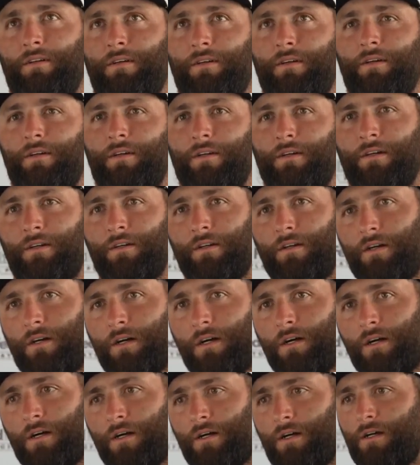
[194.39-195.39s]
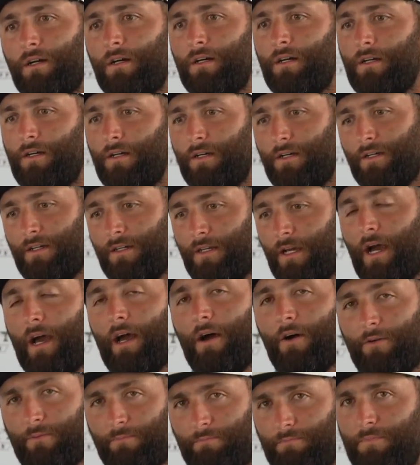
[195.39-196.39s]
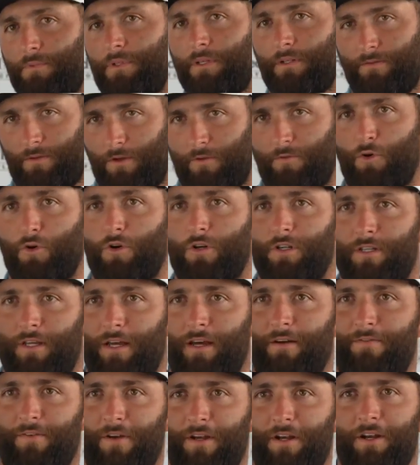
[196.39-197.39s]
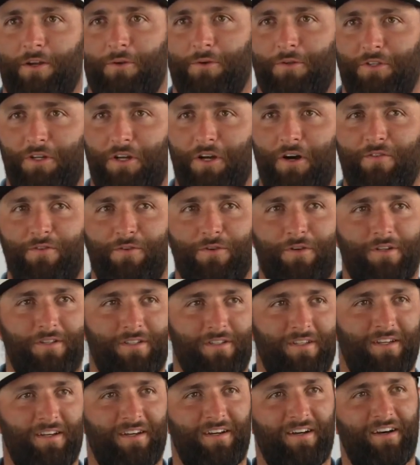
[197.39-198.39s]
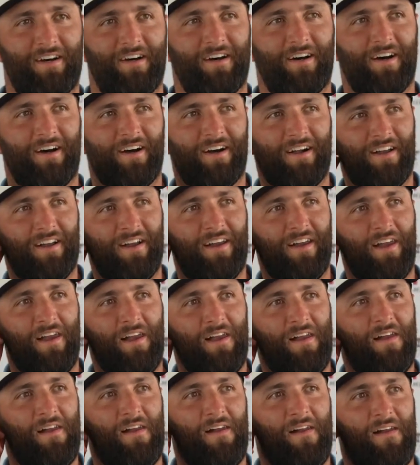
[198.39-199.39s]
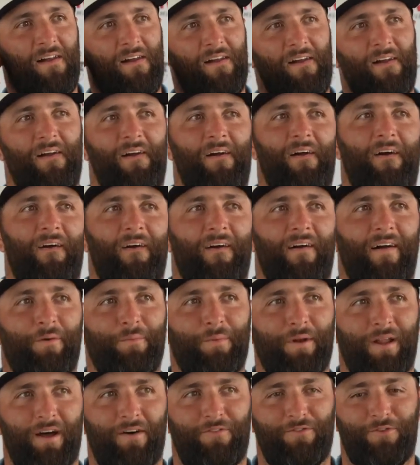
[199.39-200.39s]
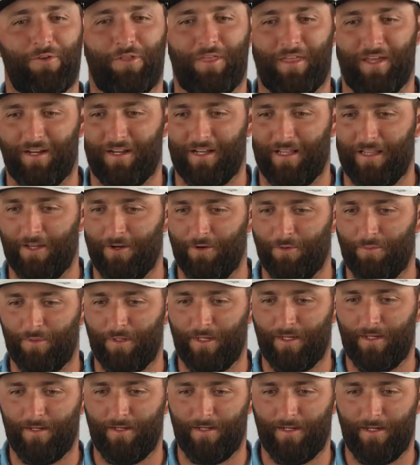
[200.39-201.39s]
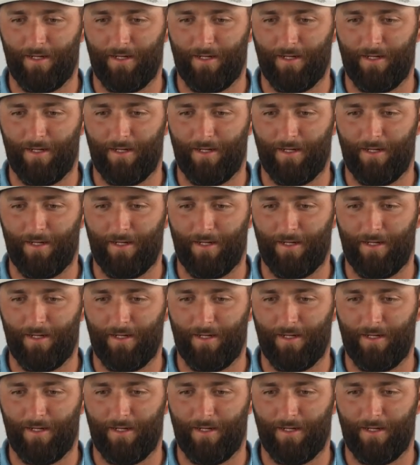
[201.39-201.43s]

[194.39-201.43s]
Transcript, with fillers: On the golf course? Yeah, of course. I figured it was the golf course. I'm going to have to think a little bit.